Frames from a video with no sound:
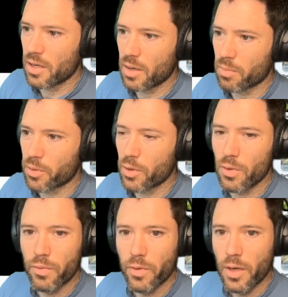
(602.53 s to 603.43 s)

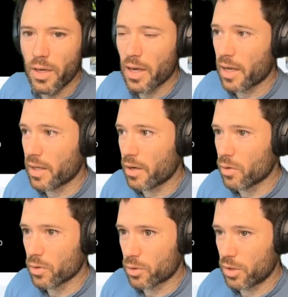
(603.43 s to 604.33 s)
improve, and then
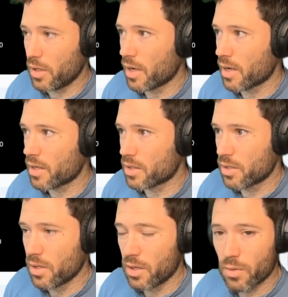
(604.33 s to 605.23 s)
O3 has
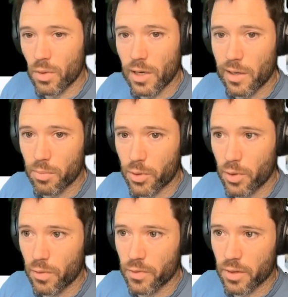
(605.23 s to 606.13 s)
really
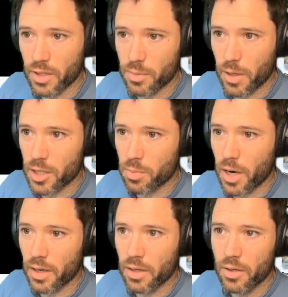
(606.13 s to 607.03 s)
improved on this
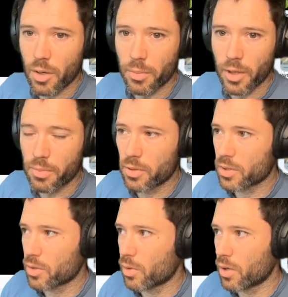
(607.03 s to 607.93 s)
benchmark, coming up to a
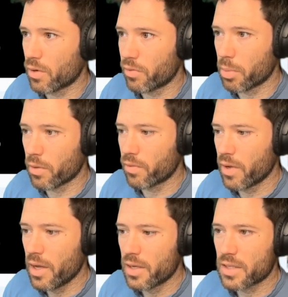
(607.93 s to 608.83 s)
score of above
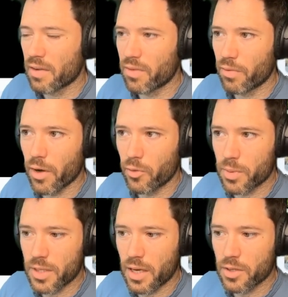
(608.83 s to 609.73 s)

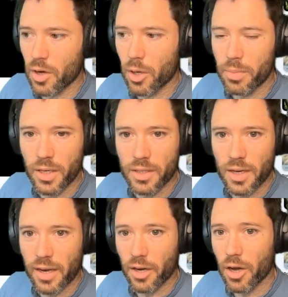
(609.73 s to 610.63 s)
75%, albeit
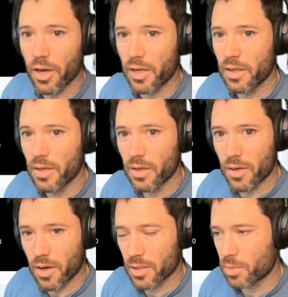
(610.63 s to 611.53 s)
at a high
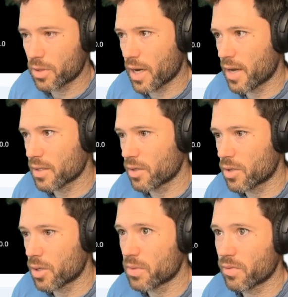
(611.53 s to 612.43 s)
cost per task in
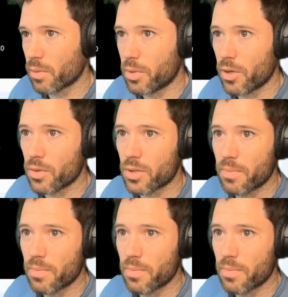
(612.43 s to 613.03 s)
terms of compute.